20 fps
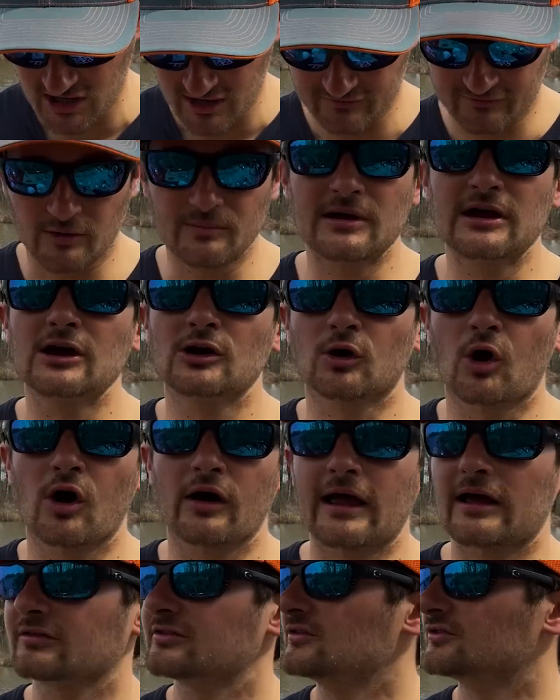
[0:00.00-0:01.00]
from here
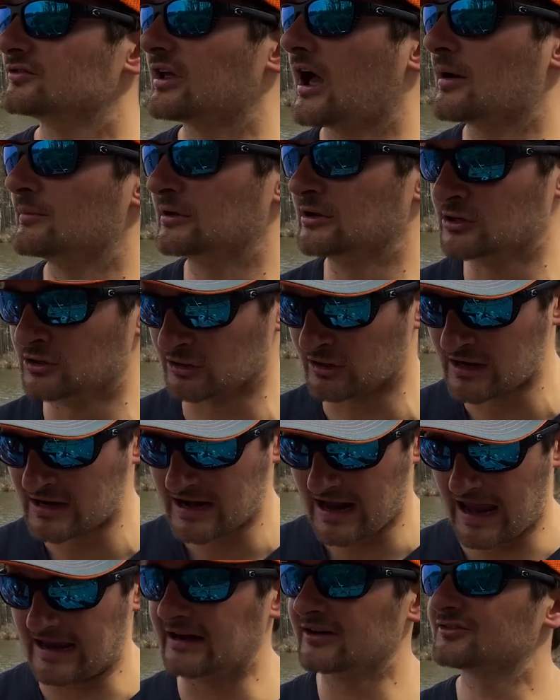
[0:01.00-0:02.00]
on out this time of year.
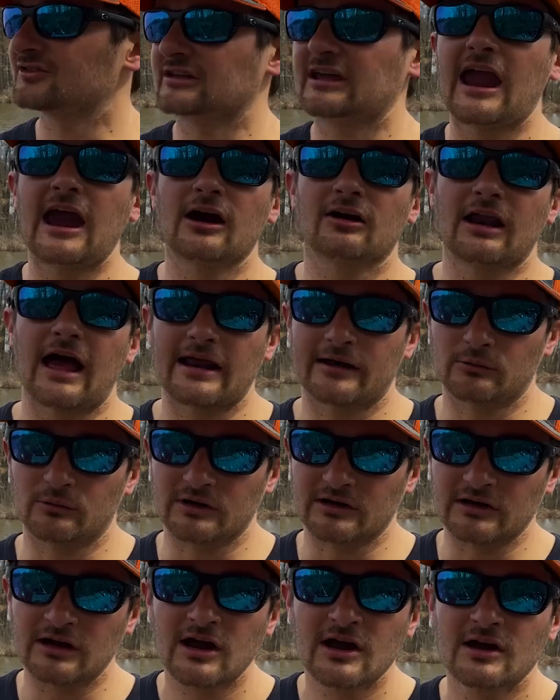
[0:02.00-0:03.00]
And it's the Carolina
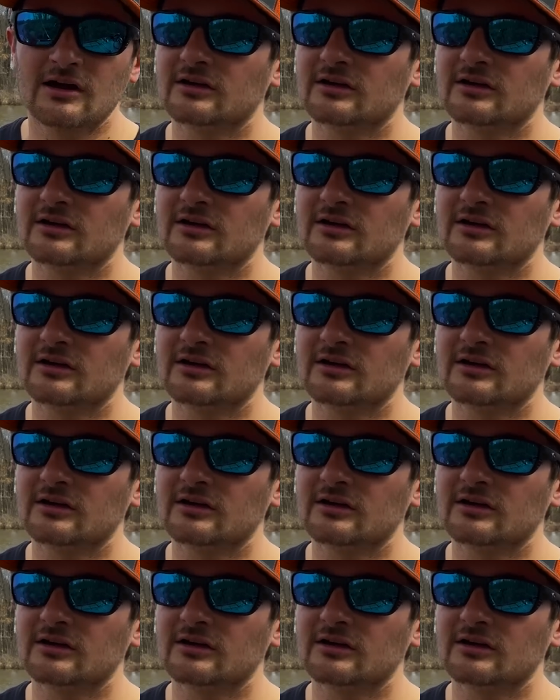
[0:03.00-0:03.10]
Rig.